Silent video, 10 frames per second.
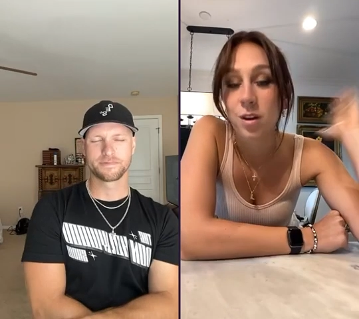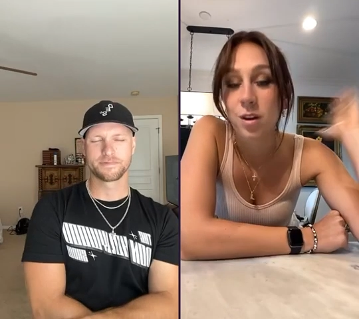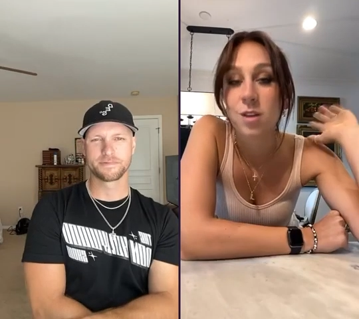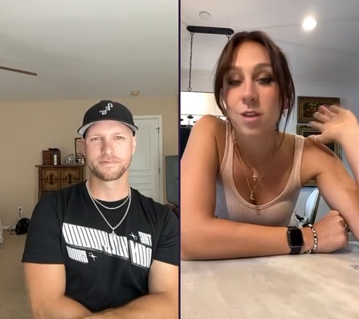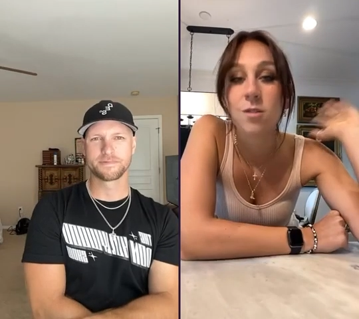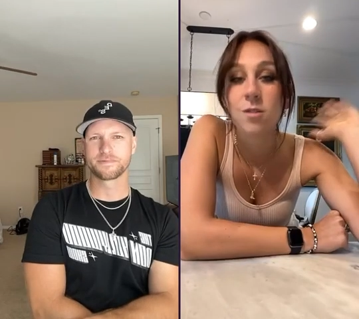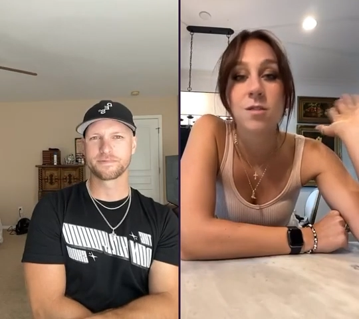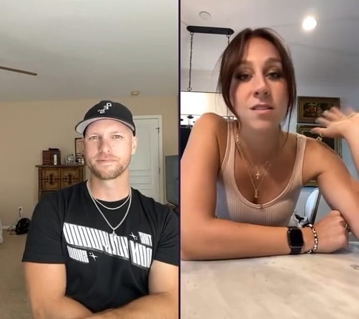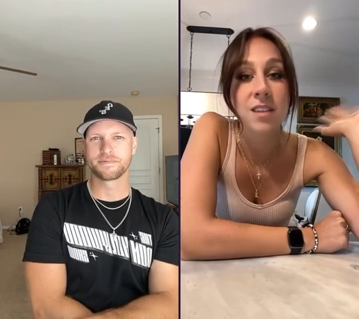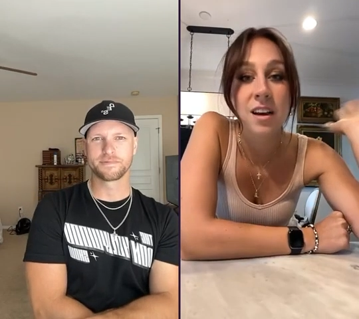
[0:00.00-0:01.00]
Speaker 1: I can't even remember
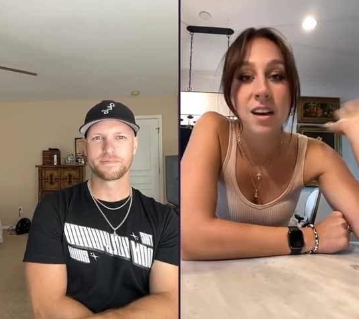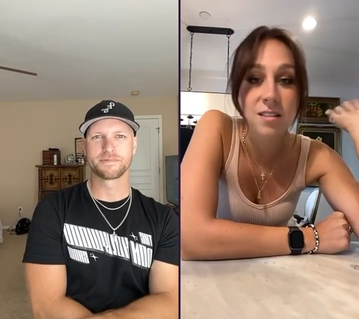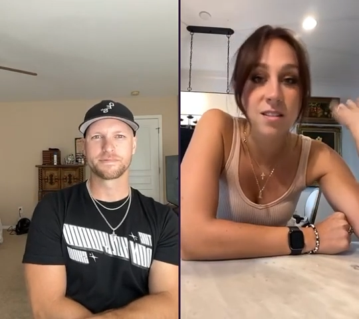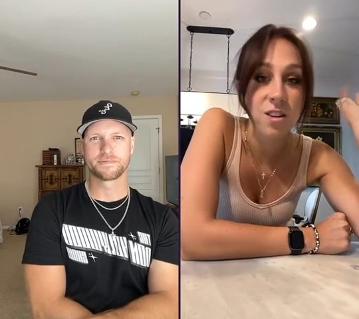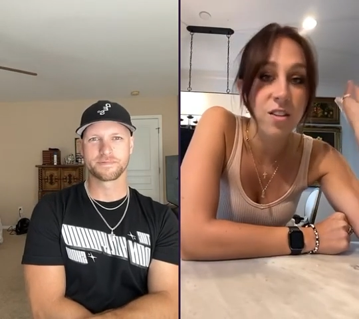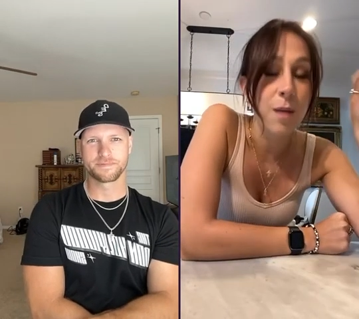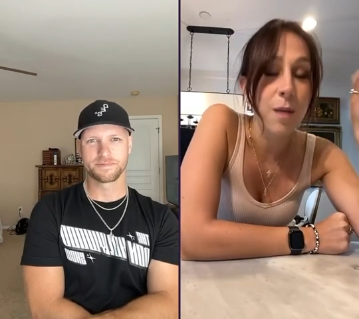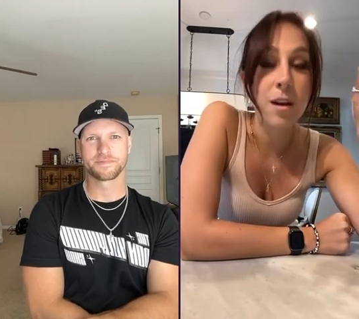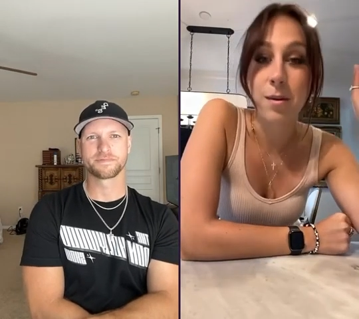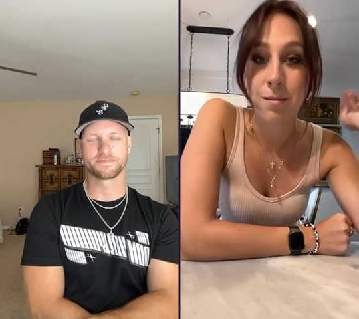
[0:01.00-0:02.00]
Houston, Texas, or
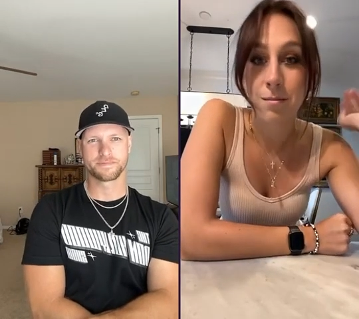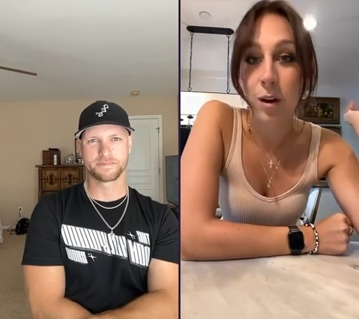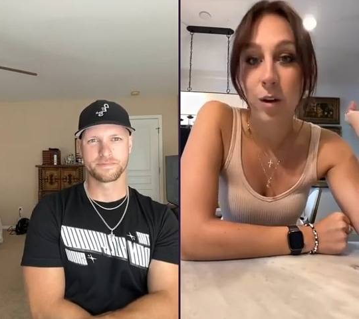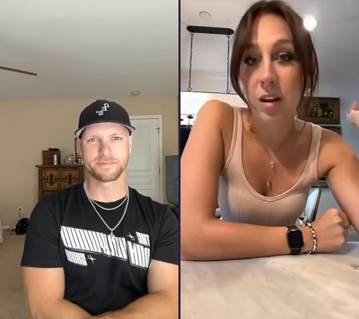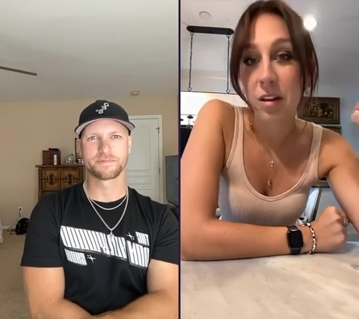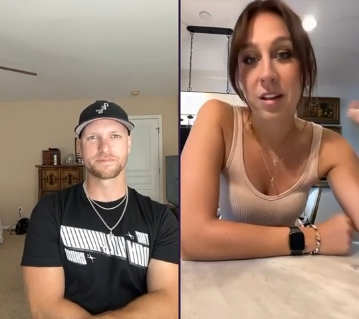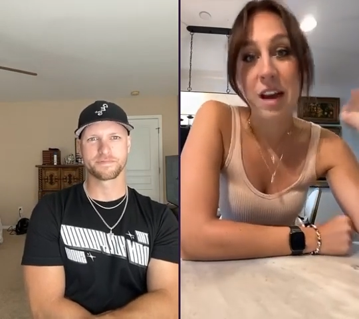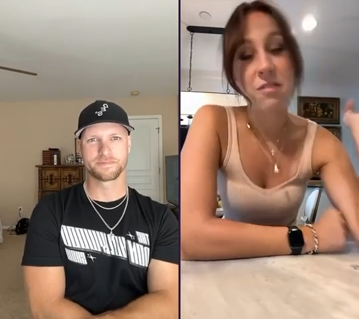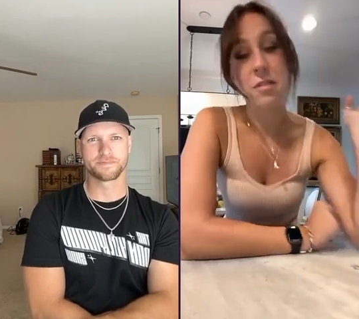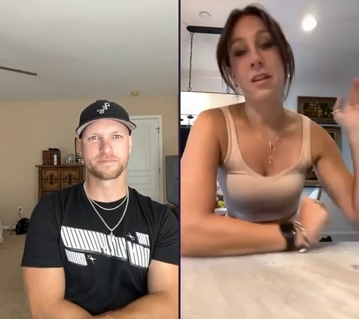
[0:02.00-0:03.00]
that might have been American
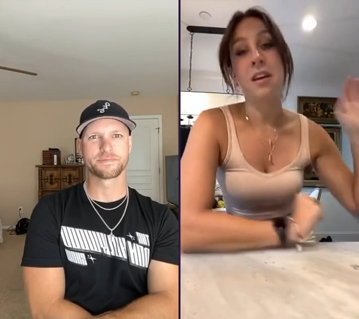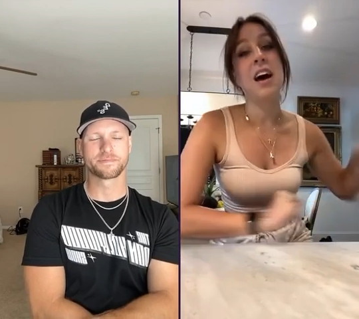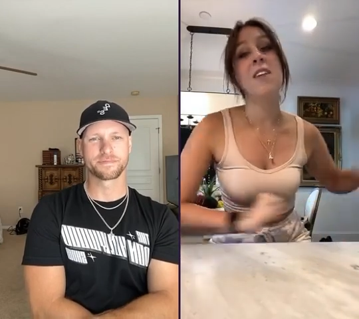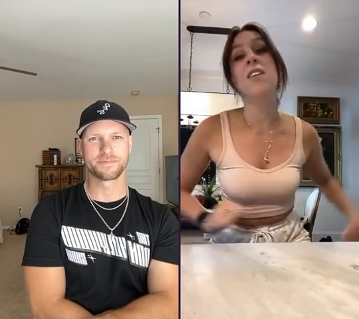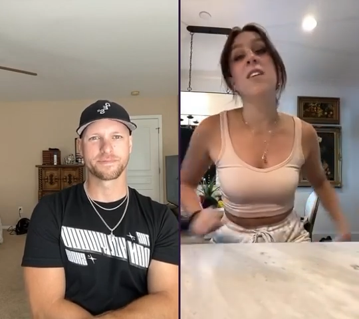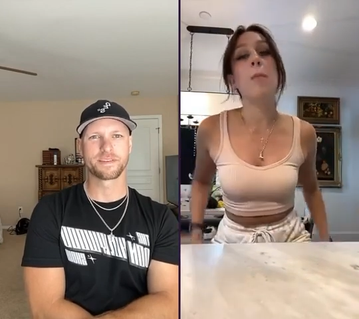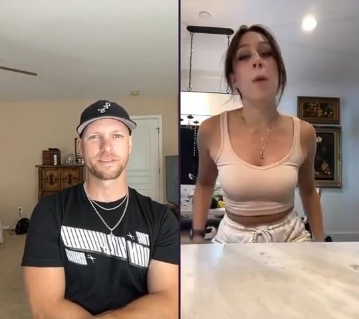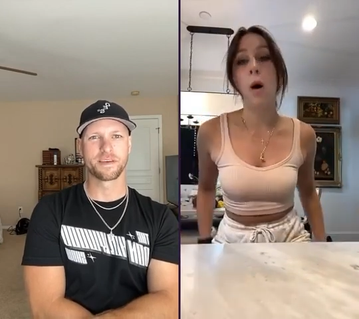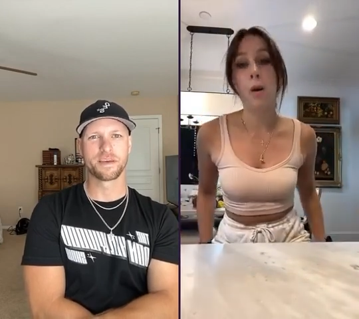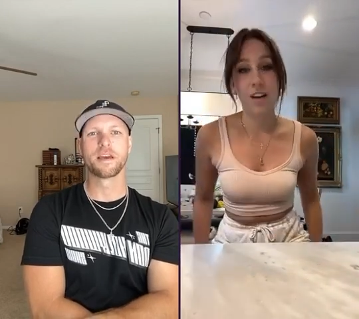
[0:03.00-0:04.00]
Idol. I have no idea. I've done
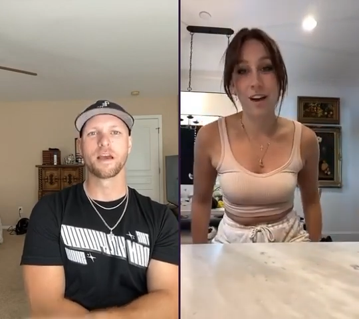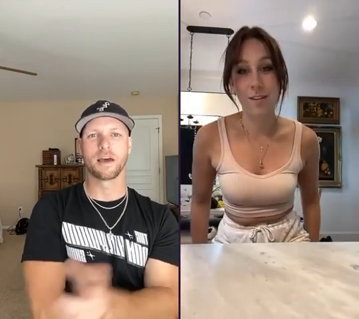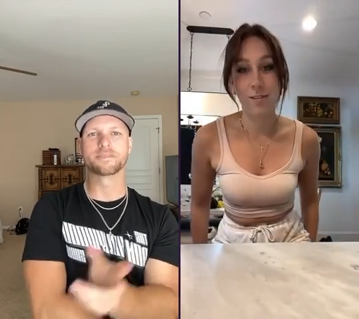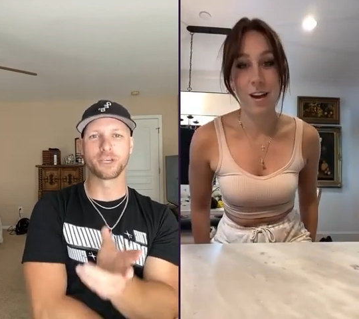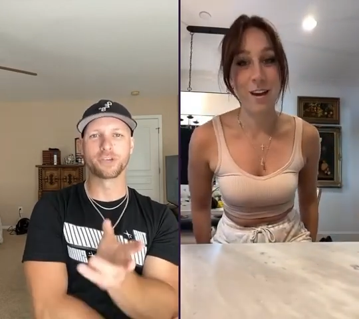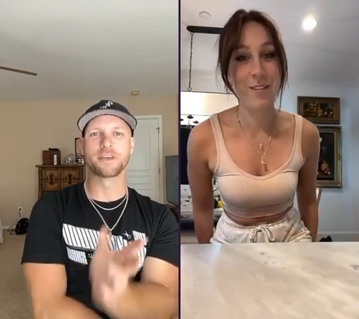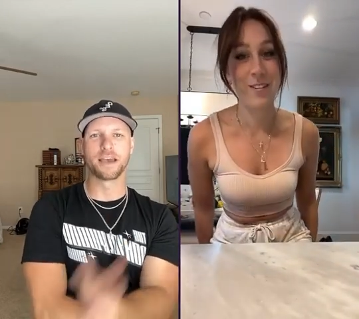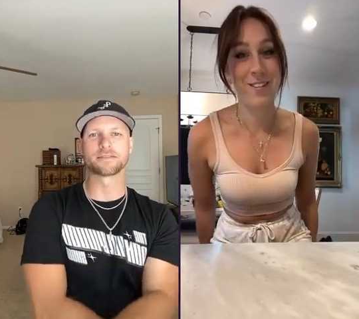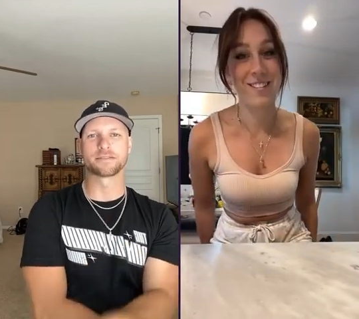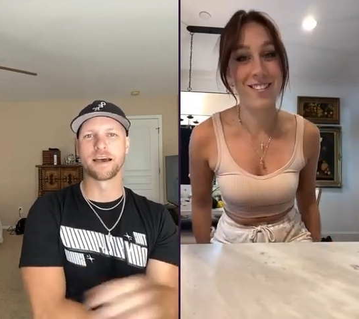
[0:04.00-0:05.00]
them all. I was
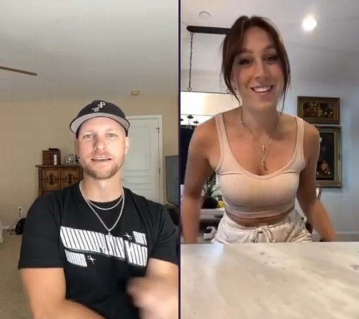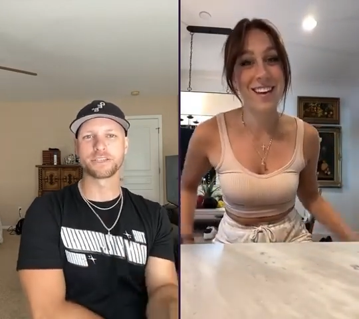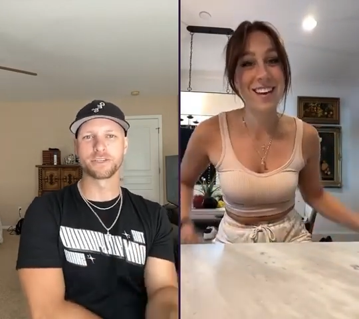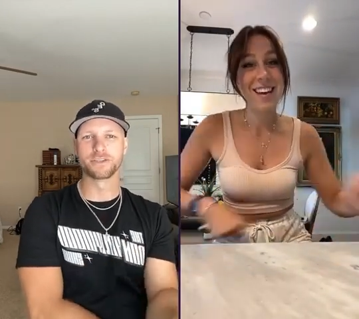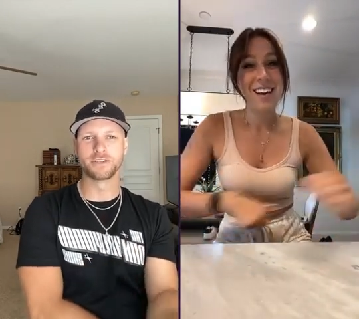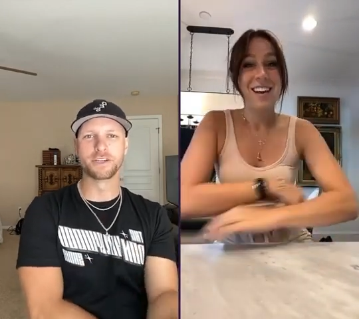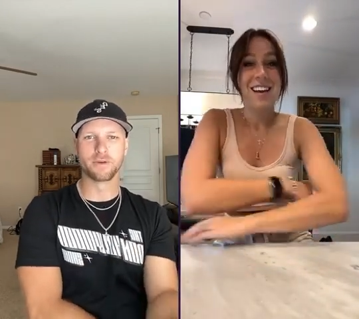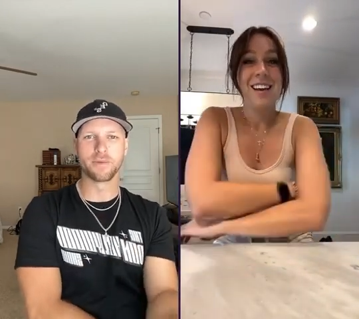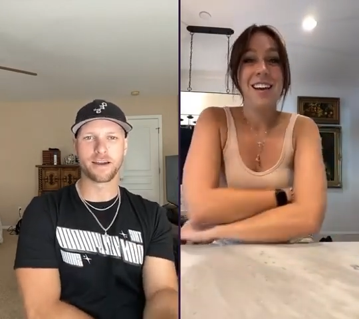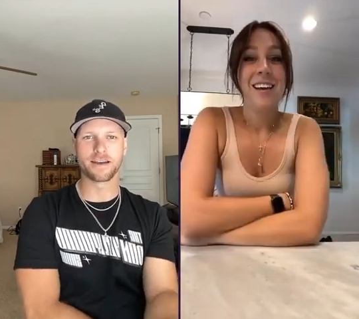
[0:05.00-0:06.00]
have to ask
Speaker 2: you. You did do
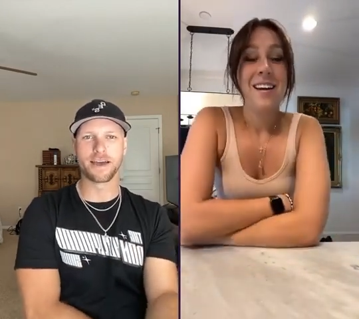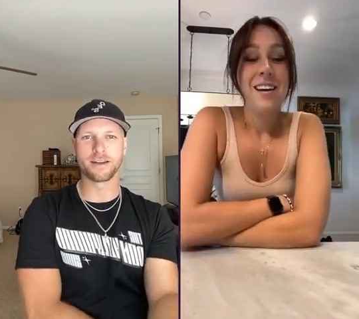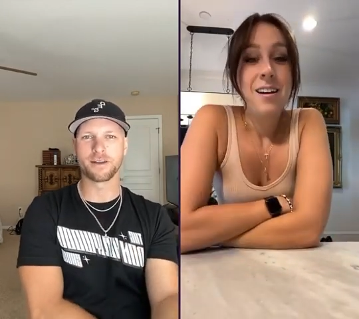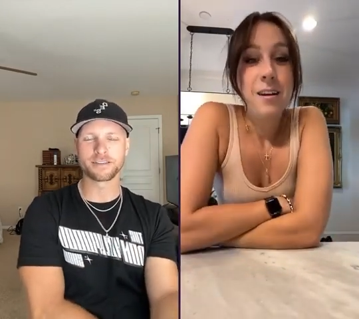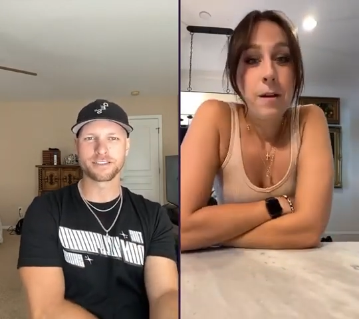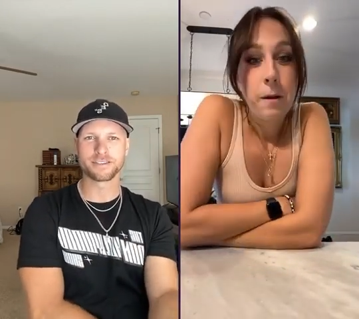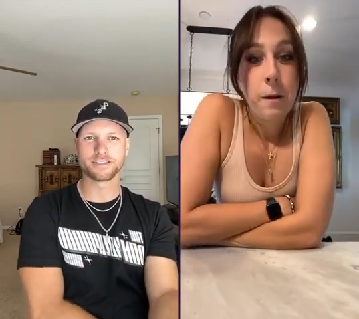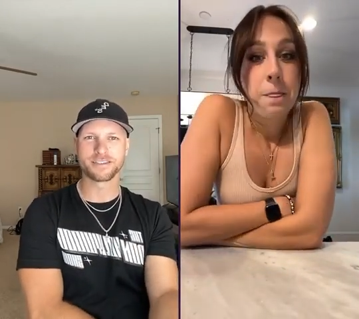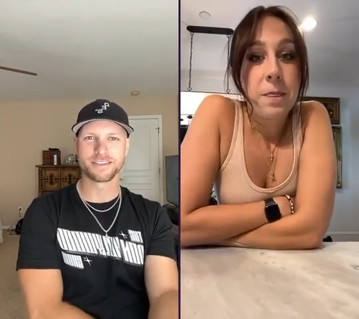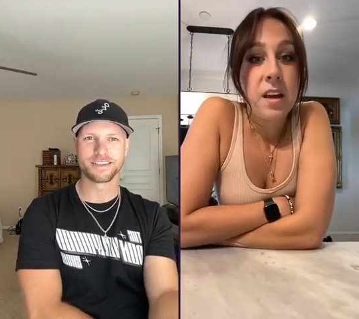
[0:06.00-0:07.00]
American Idol also.
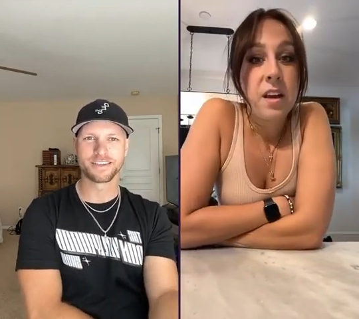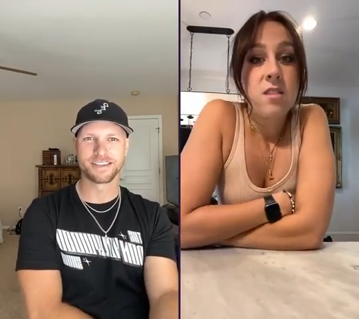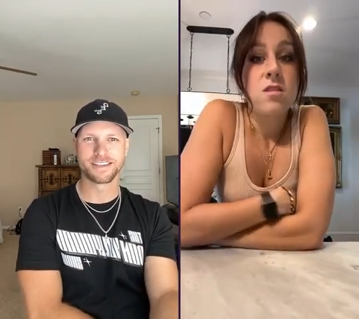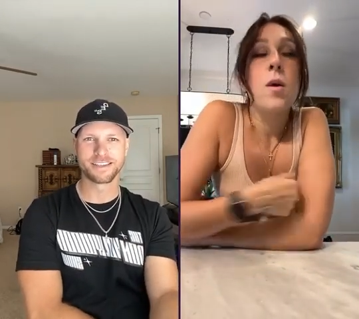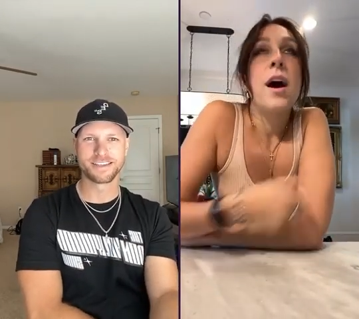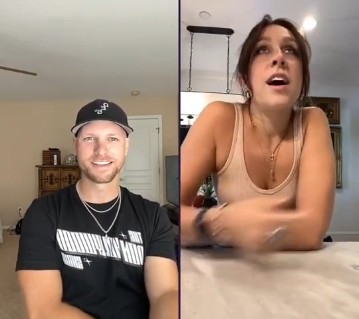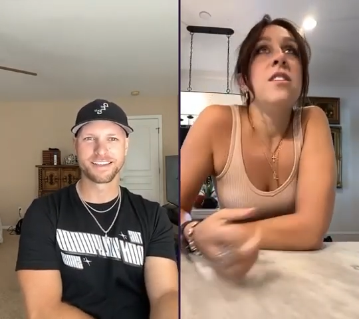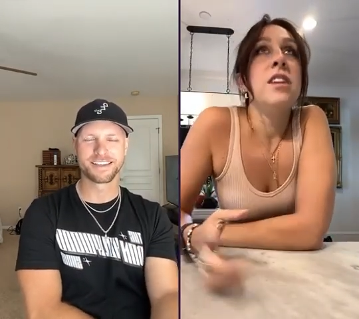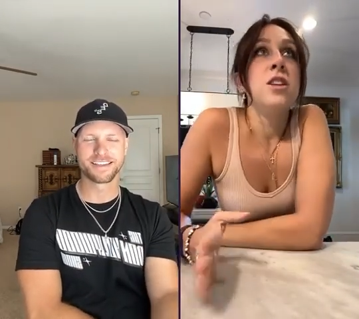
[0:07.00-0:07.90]
Speaker 1: So I